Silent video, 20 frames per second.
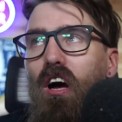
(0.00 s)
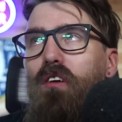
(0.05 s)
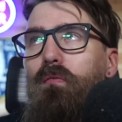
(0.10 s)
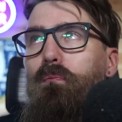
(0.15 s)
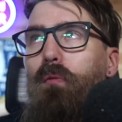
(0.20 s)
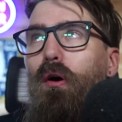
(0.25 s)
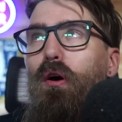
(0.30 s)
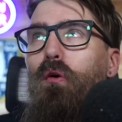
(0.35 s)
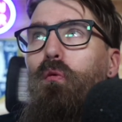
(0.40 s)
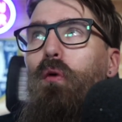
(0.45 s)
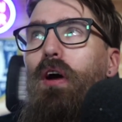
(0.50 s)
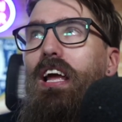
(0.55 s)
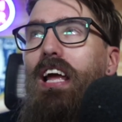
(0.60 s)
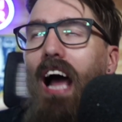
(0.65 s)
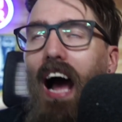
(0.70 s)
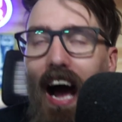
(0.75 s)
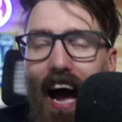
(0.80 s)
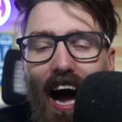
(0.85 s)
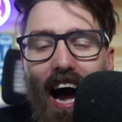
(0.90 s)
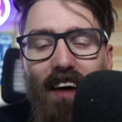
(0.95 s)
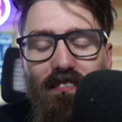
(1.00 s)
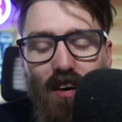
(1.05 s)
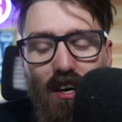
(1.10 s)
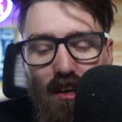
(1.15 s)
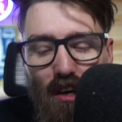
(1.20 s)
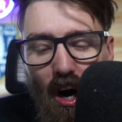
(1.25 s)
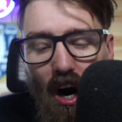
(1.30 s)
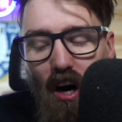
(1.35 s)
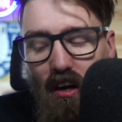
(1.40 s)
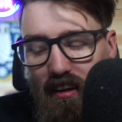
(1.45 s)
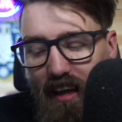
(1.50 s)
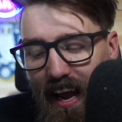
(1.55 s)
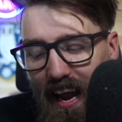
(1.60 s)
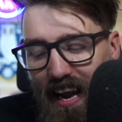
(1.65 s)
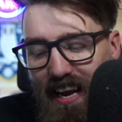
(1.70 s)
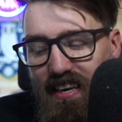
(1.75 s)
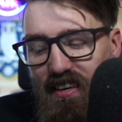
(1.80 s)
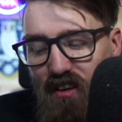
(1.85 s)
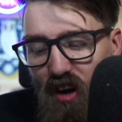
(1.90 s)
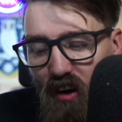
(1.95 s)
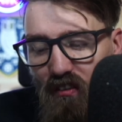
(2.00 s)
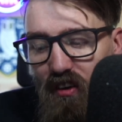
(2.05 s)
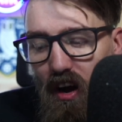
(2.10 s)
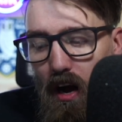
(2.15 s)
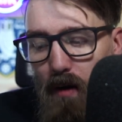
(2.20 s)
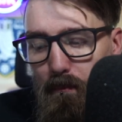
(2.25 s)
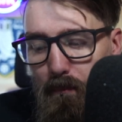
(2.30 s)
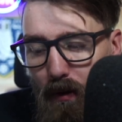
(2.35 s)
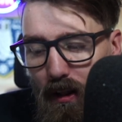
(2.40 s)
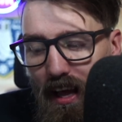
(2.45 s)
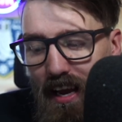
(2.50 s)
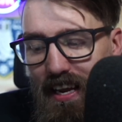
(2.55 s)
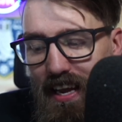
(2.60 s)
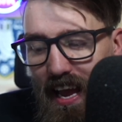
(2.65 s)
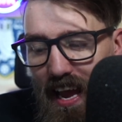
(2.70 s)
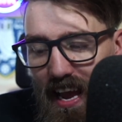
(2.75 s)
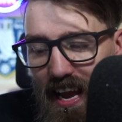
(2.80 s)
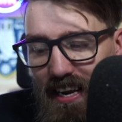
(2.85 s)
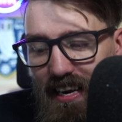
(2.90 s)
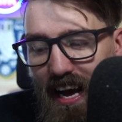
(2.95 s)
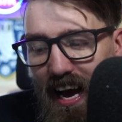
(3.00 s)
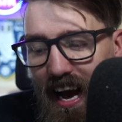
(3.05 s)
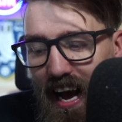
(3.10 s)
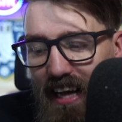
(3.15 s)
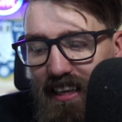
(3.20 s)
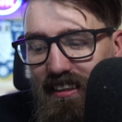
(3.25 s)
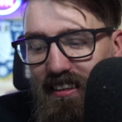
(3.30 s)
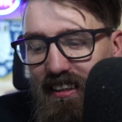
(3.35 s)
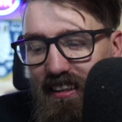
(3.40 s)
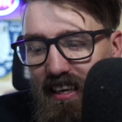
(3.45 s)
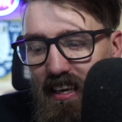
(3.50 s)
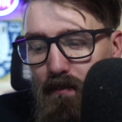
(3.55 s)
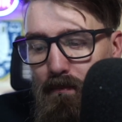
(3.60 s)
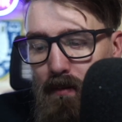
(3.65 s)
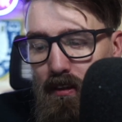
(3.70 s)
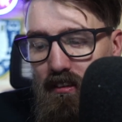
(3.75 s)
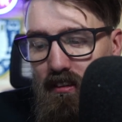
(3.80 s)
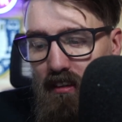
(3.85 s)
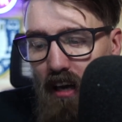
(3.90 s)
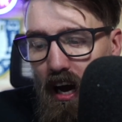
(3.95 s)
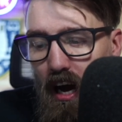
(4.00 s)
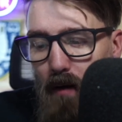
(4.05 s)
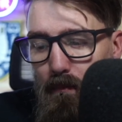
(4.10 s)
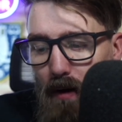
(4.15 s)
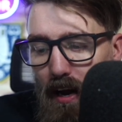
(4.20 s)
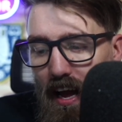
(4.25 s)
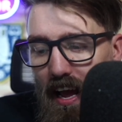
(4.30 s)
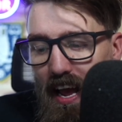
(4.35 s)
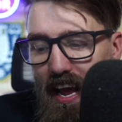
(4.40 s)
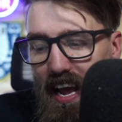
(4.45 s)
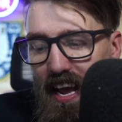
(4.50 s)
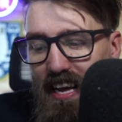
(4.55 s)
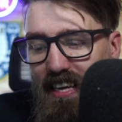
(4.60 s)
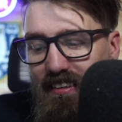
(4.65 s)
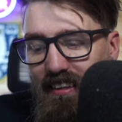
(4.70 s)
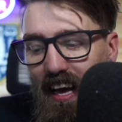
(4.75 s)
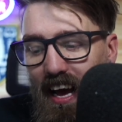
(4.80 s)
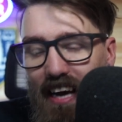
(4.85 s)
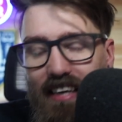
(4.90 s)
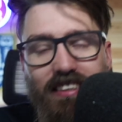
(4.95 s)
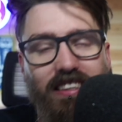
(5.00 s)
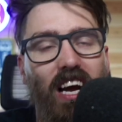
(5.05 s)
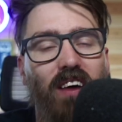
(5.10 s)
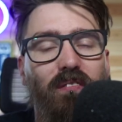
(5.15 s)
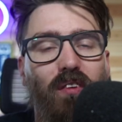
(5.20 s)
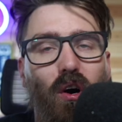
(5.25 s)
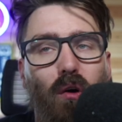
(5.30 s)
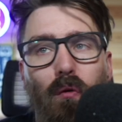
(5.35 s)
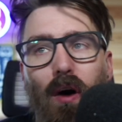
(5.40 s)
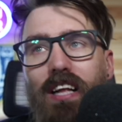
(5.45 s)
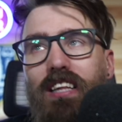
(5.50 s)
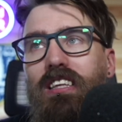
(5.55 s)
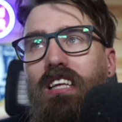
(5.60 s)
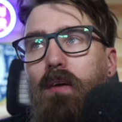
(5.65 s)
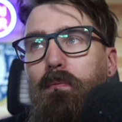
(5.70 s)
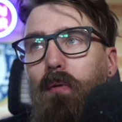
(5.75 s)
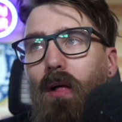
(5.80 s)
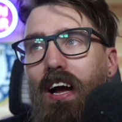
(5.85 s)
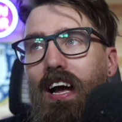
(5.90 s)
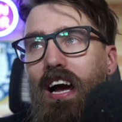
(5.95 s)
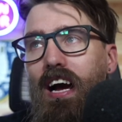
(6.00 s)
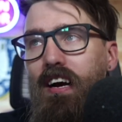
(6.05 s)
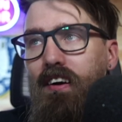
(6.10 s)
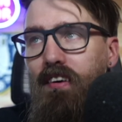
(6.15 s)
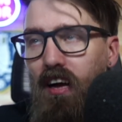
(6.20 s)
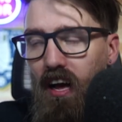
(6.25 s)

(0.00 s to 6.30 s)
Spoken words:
But we have got another play in. Anthony Musaba is a Sheffield Wednesday player.